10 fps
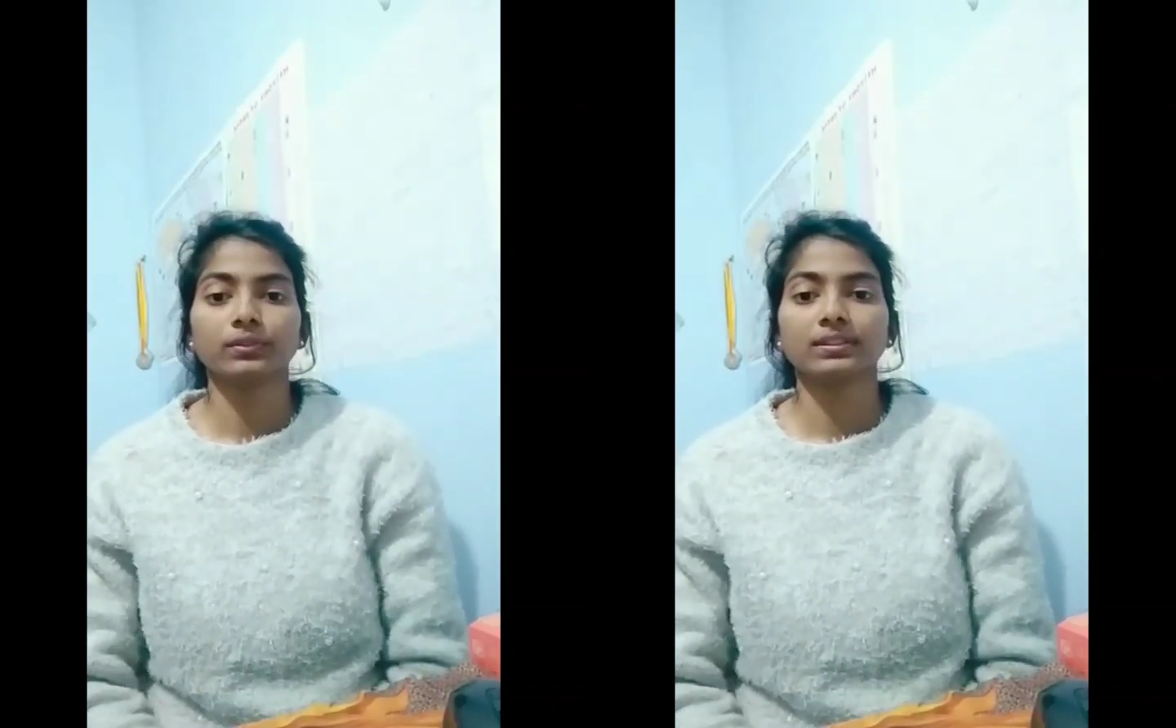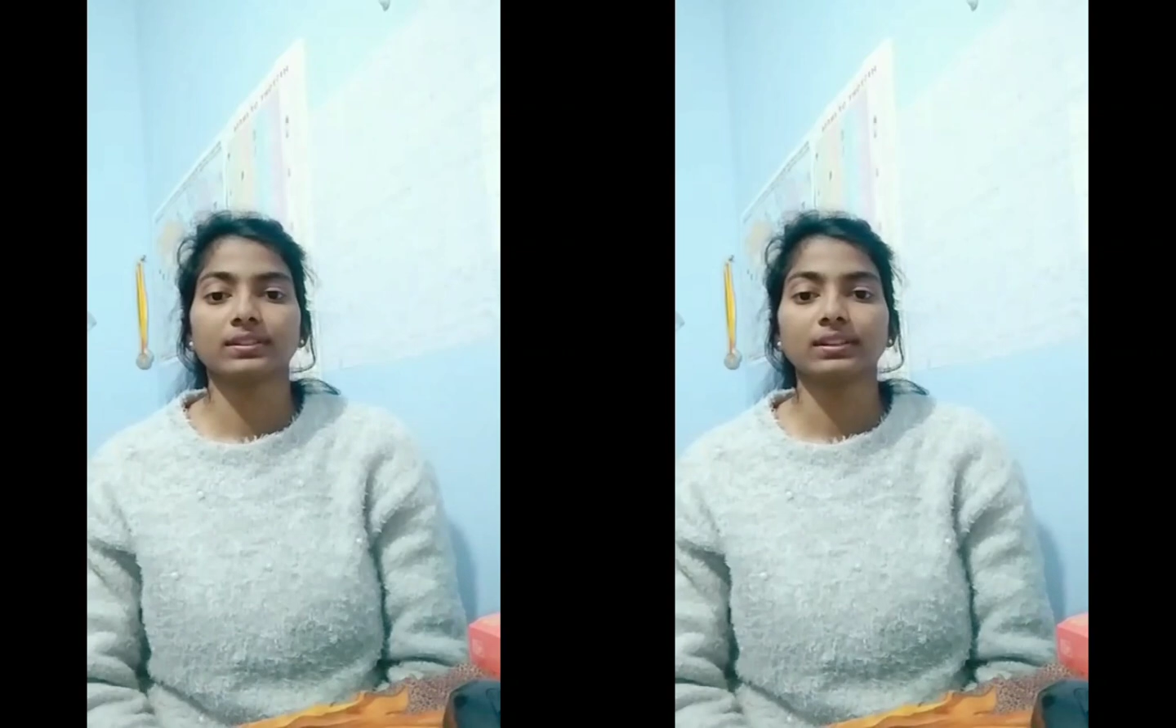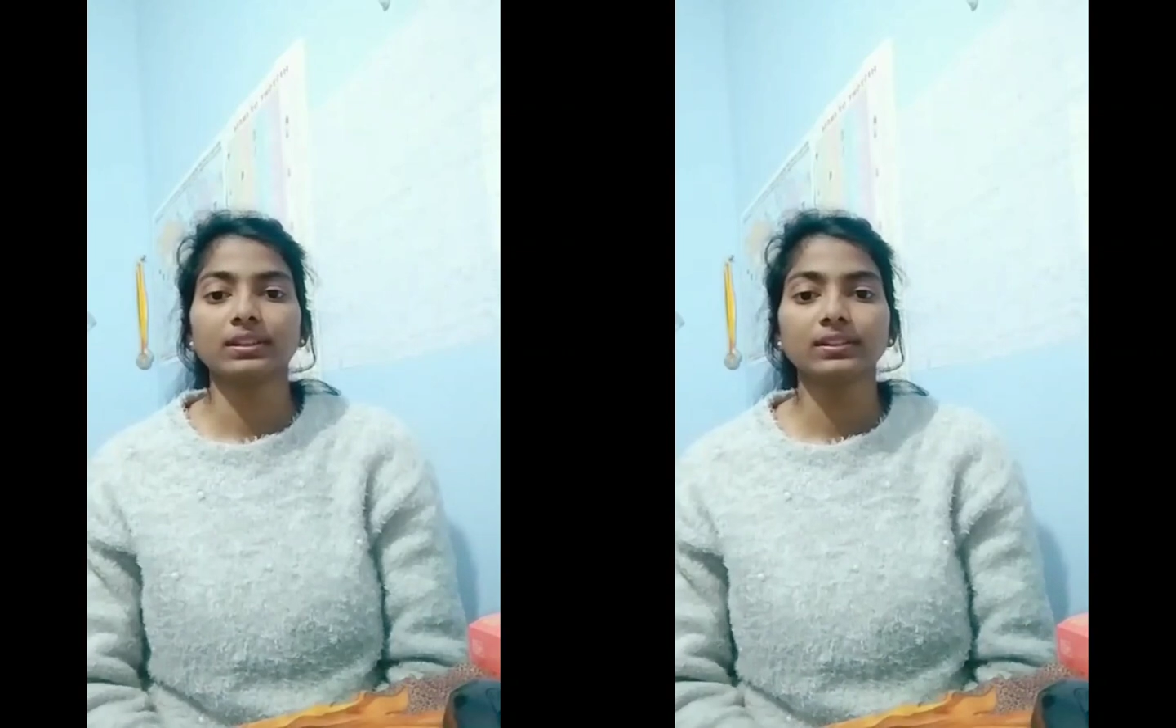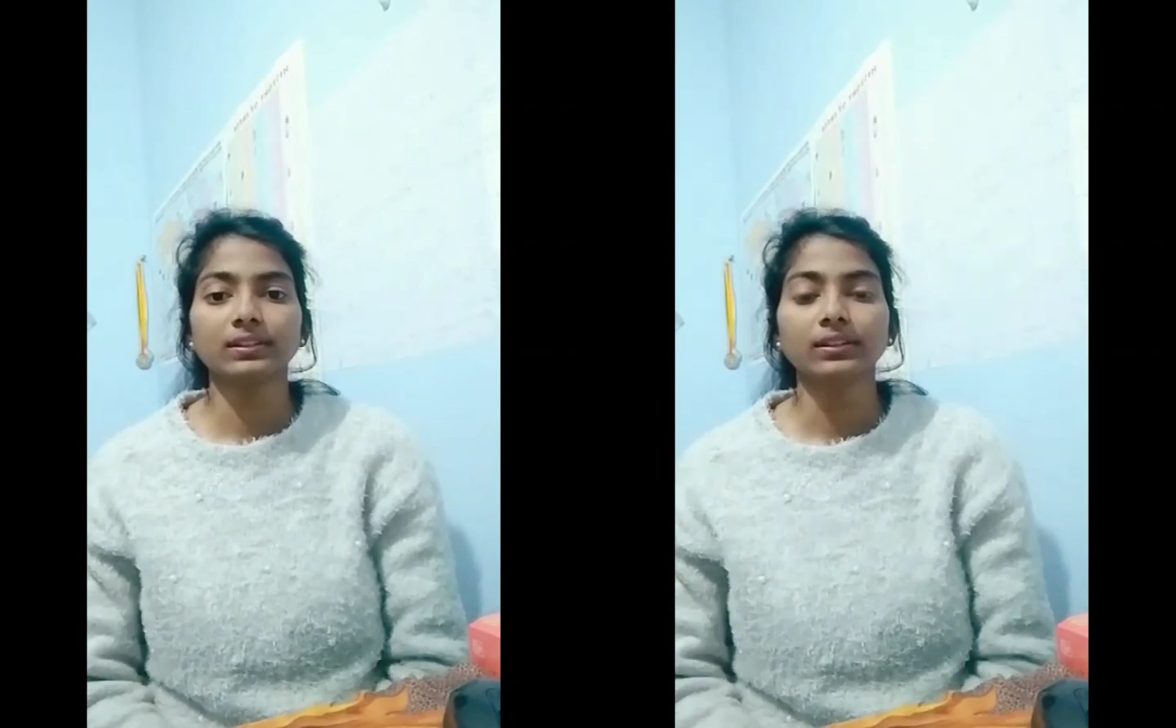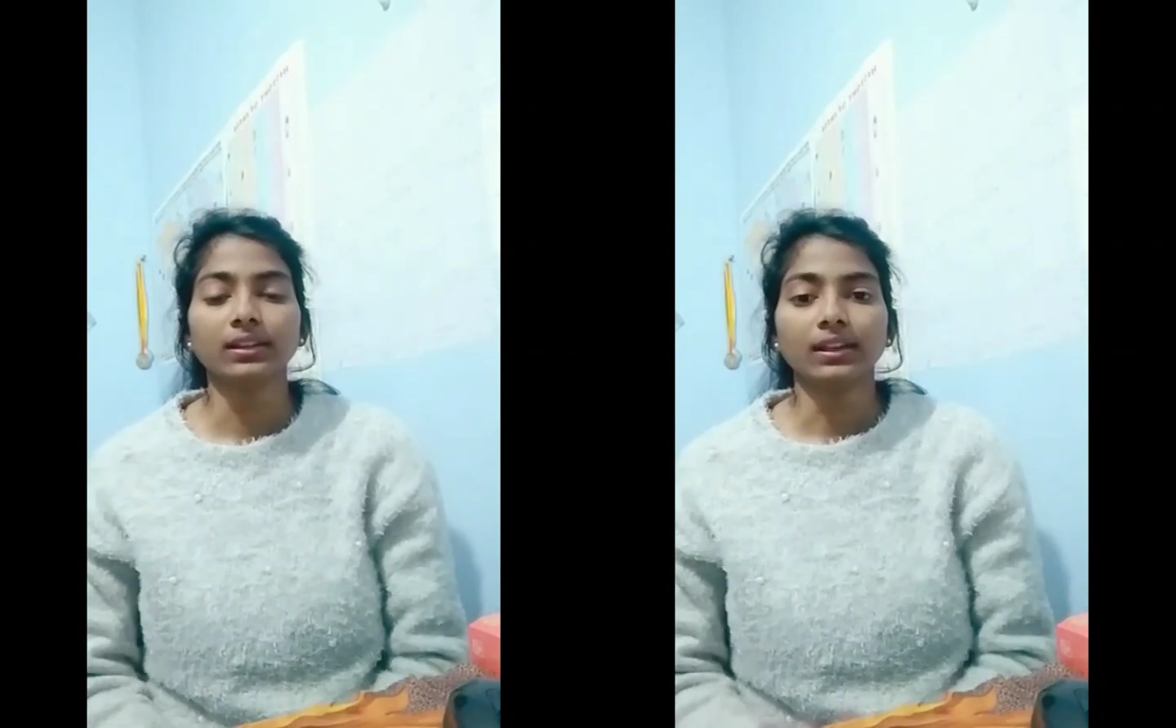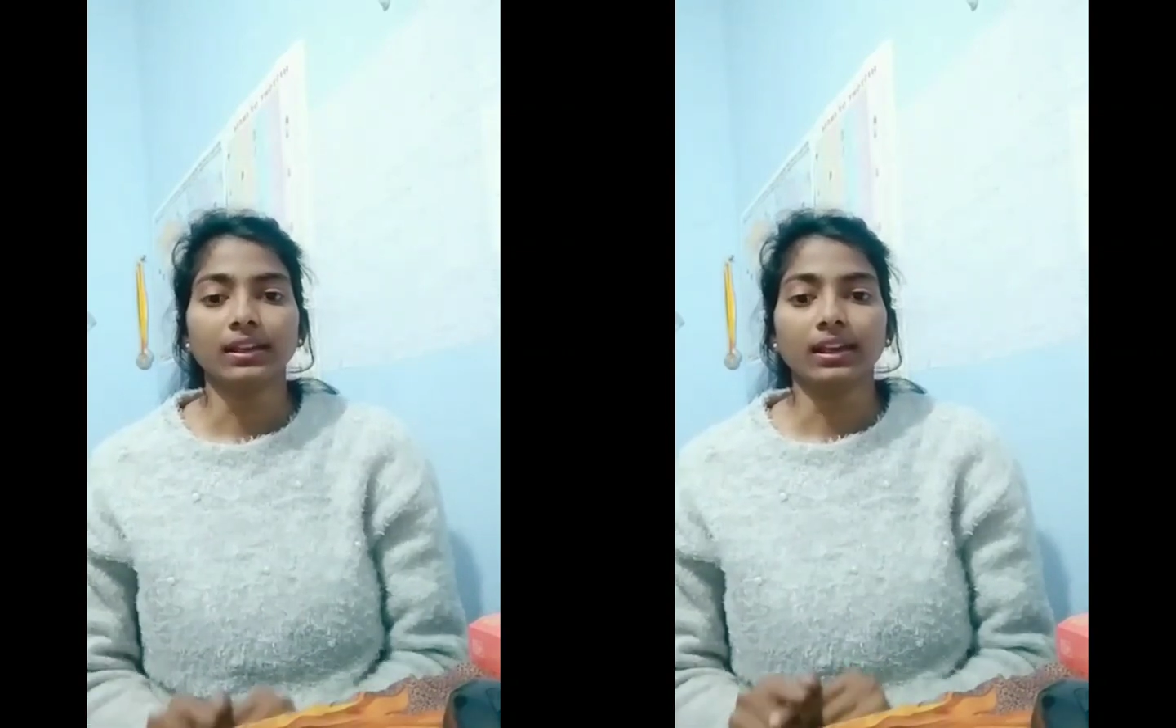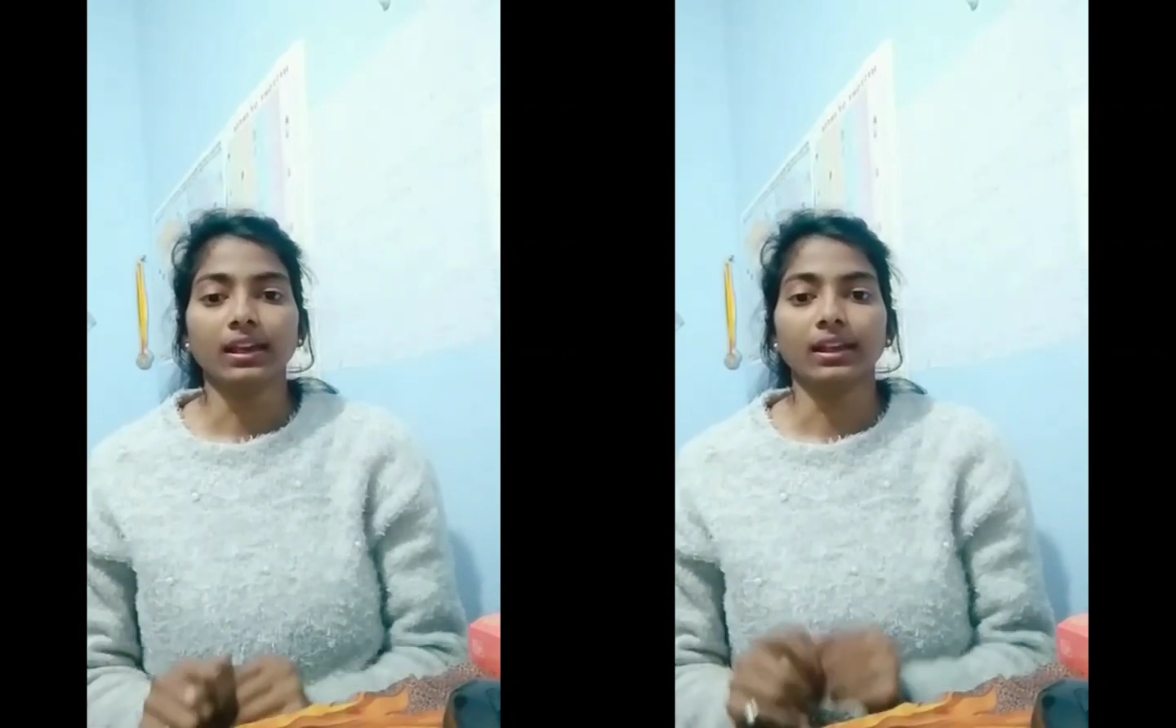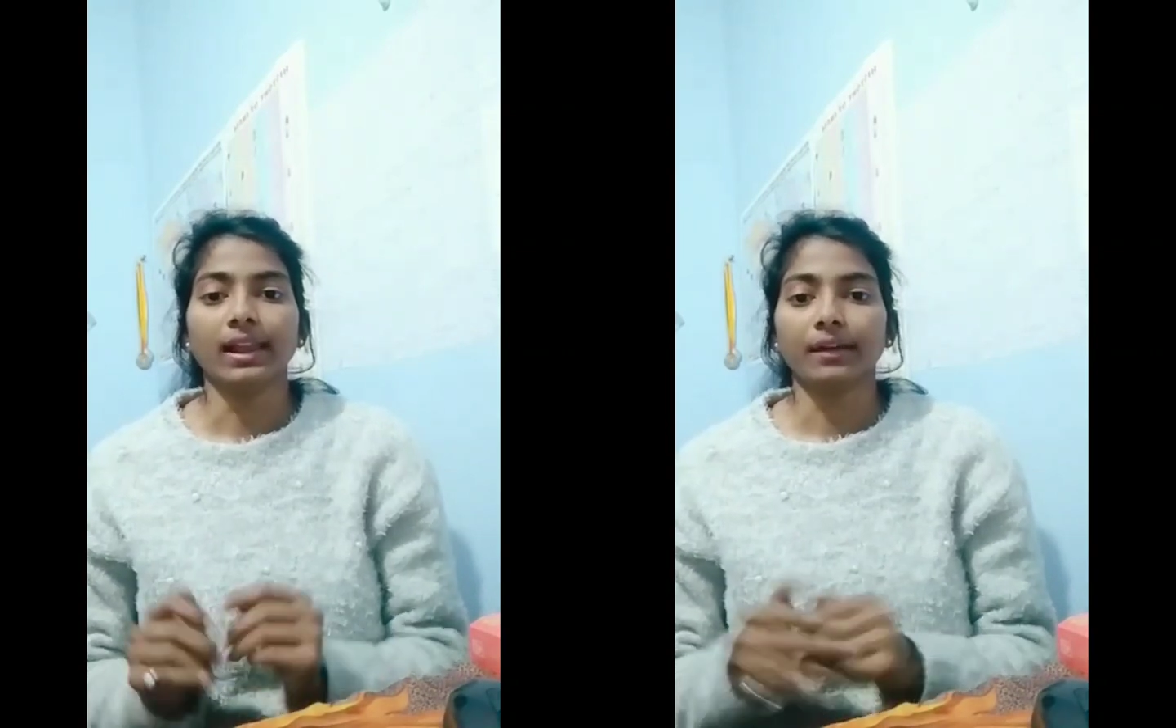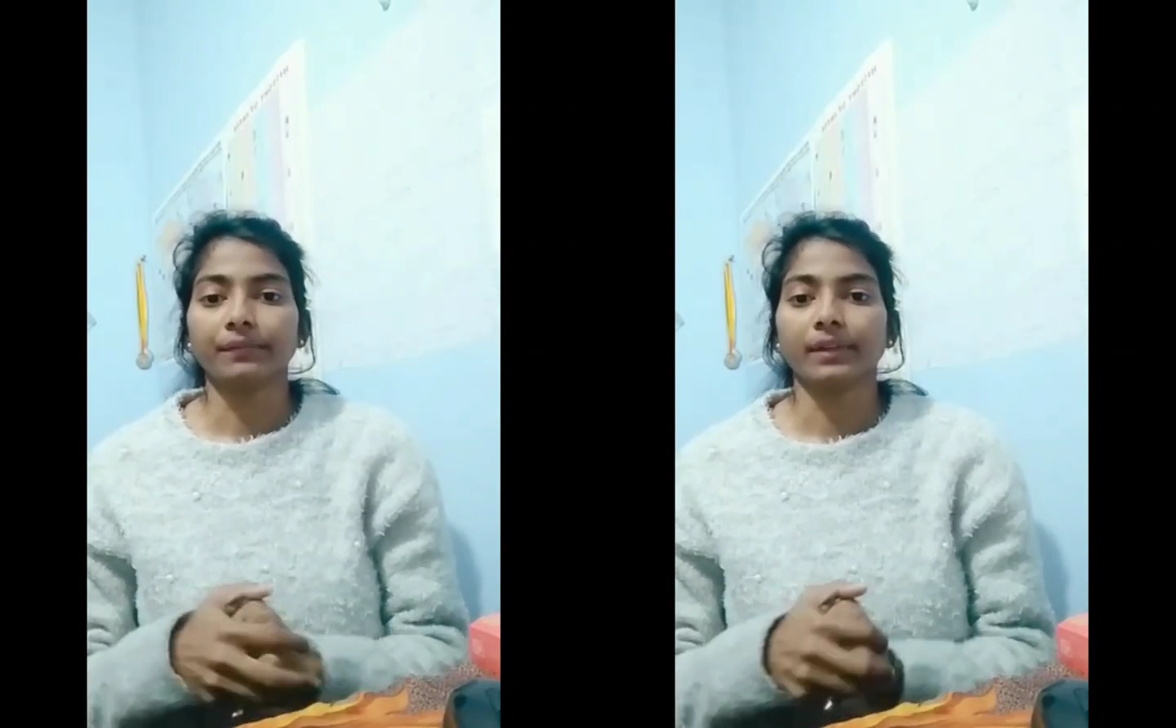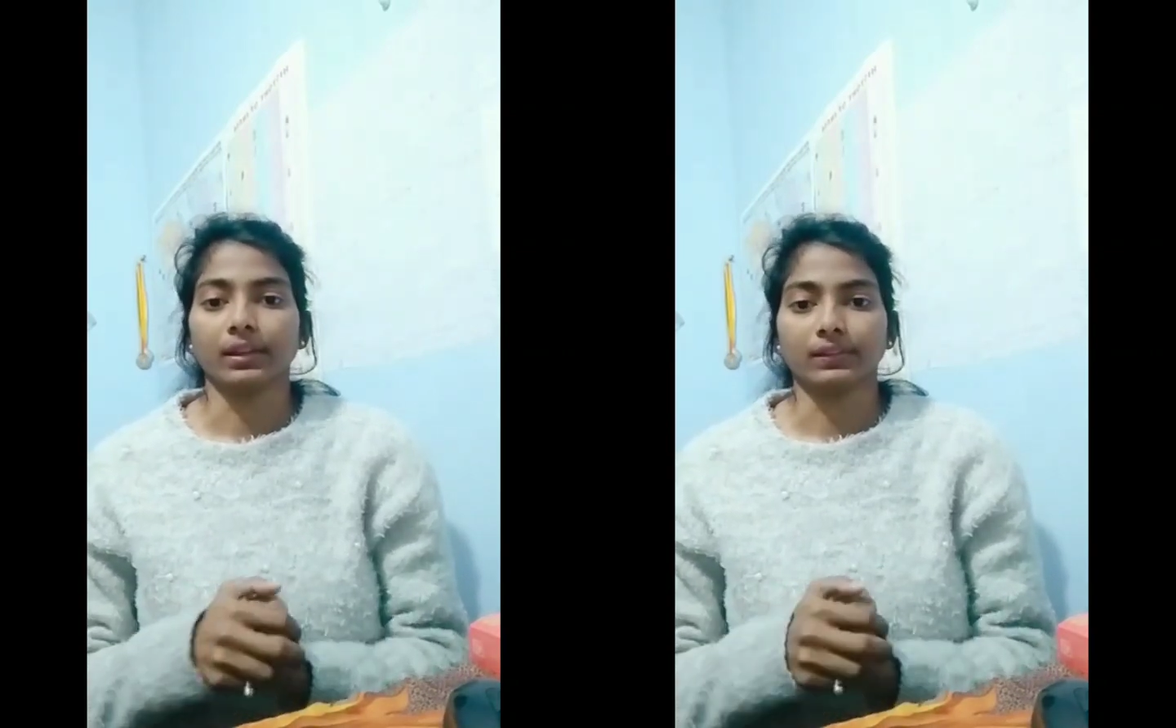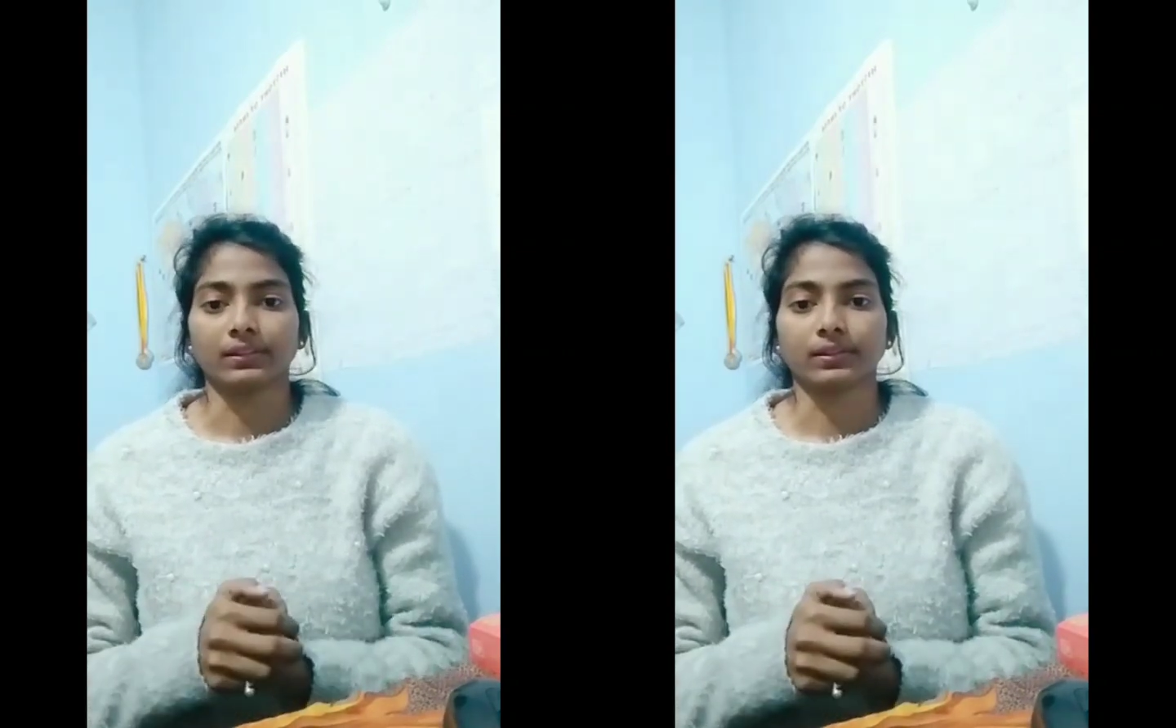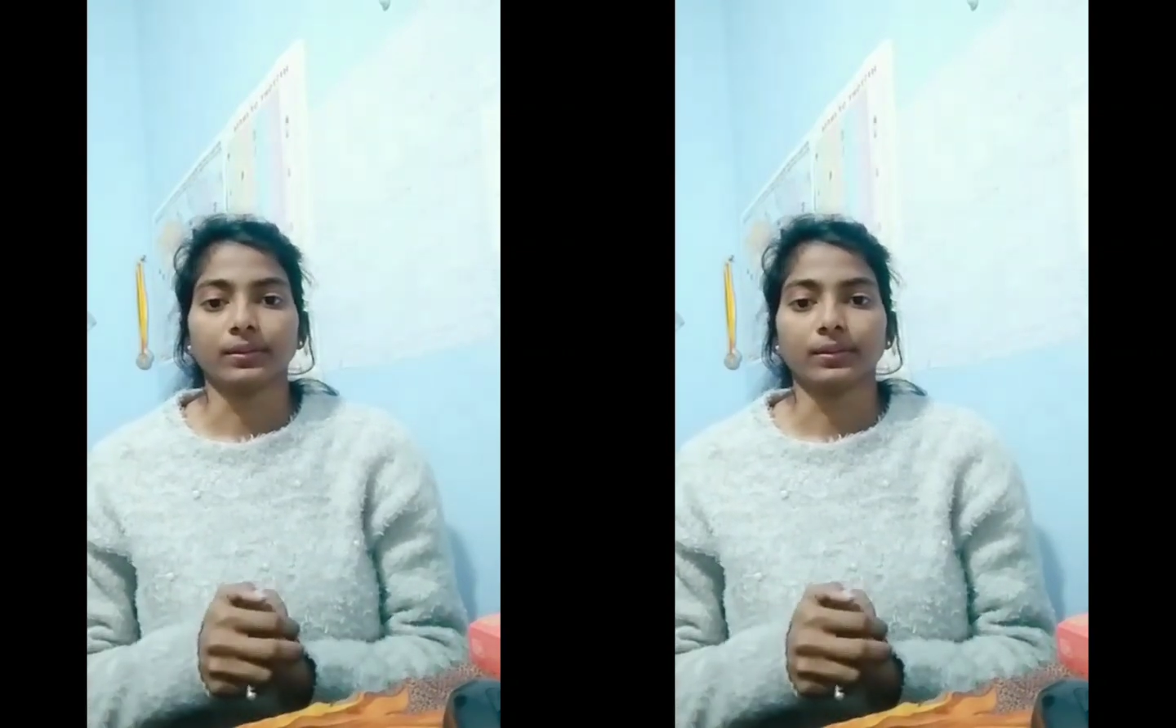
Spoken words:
rose is La France.